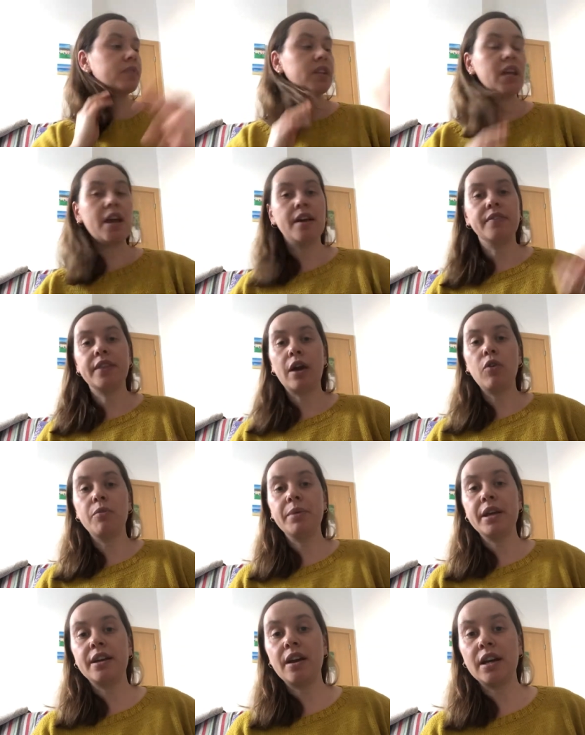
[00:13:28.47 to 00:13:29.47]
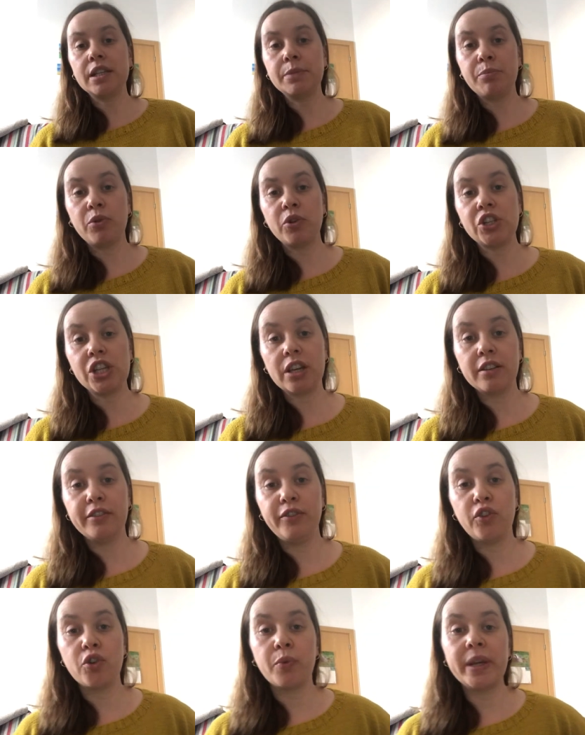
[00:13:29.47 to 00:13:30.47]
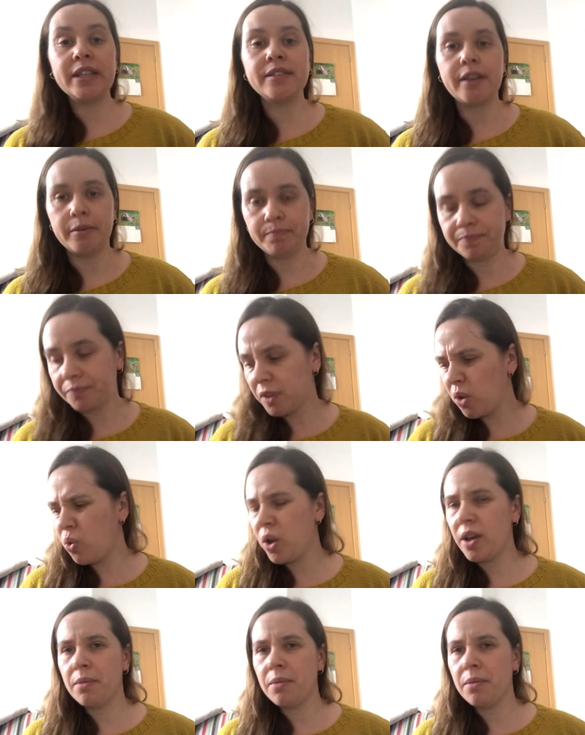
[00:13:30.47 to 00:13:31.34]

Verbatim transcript: yeah that would be a nice project for winter Ooh,